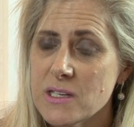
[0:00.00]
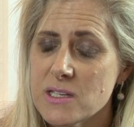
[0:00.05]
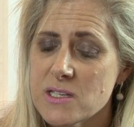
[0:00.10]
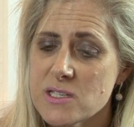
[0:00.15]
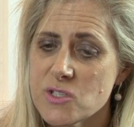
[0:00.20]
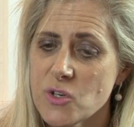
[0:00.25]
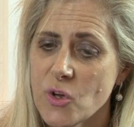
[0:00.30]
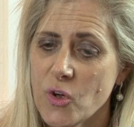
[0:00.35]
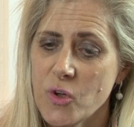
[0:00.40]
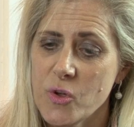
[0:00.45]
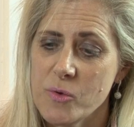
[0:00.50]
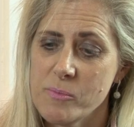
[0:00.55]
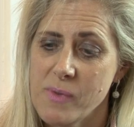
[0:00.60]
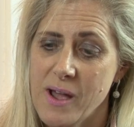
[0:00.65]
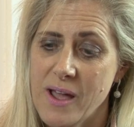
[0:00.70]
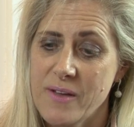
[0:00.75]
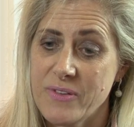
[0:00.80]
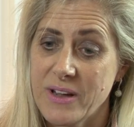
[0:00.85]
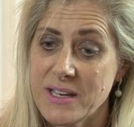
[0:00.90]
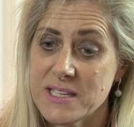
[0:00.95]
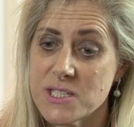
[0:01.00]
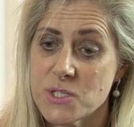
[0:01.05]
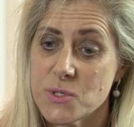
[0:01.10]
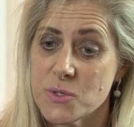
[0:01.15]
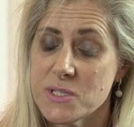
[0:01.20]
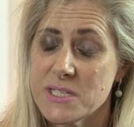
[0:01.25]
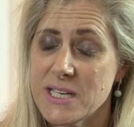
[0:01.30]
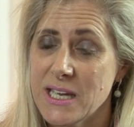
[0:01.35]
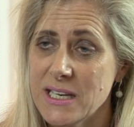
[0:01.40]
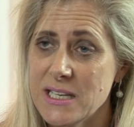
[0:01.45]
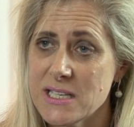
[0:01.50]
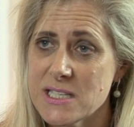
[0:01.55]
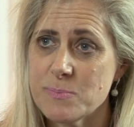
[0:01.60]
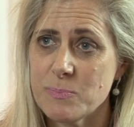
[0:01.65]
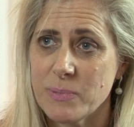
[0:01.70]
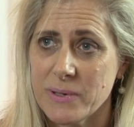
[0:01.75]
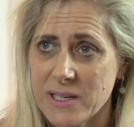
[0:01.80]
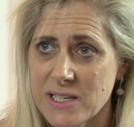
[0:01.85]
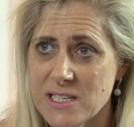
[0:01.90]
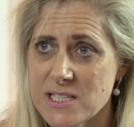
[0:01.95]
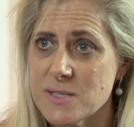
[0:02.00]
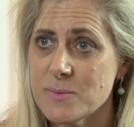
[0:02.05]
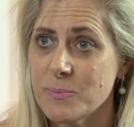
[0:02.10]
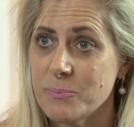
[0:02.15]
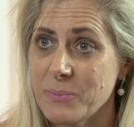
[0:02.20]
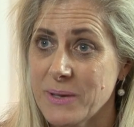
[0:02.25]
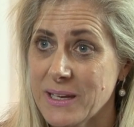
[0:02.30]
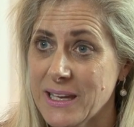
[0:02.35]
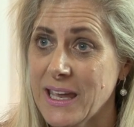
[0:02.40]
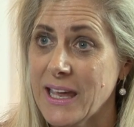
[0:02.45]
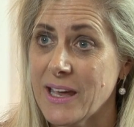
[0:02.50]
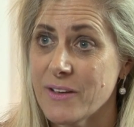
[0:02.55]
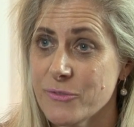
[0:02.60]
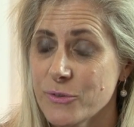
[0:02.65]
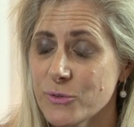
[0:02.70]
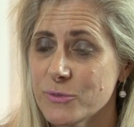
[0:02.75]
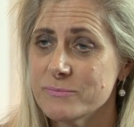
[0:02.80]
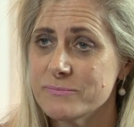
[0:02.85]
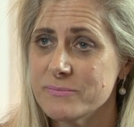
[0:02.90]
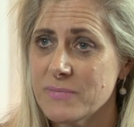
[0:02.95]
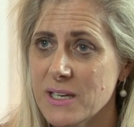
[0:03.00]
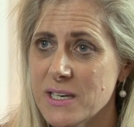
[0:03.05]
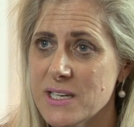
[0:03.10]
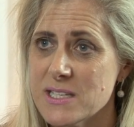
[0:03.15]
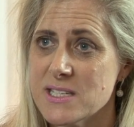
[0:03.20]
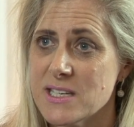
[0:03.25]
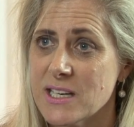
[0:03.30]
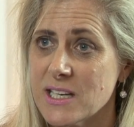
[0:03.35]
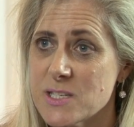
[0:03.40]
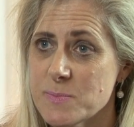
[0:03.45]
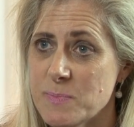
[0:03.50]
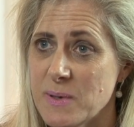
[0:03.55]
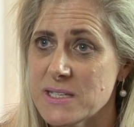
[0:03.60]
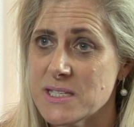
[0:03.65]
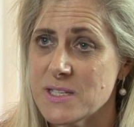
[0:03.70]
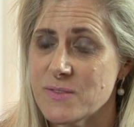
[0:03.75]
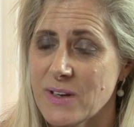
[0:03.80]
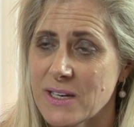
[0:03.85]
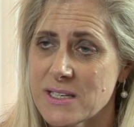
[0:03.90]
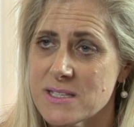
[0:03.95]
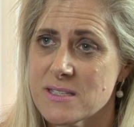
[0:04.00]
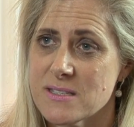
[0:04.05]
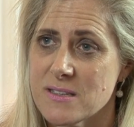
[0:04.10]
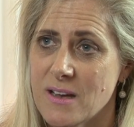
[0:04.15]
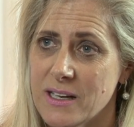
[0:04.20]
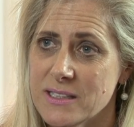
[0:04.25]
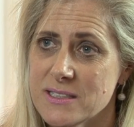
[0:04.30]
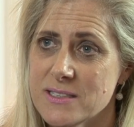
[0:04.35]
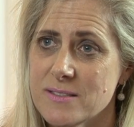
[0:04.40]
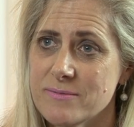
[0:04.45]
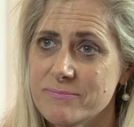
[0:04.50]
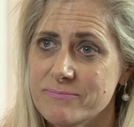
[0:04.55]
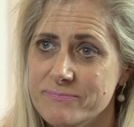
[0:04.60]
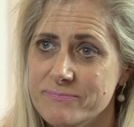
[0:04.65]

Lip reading: So my advice to tenants, please be careful. It is an expensive exercise.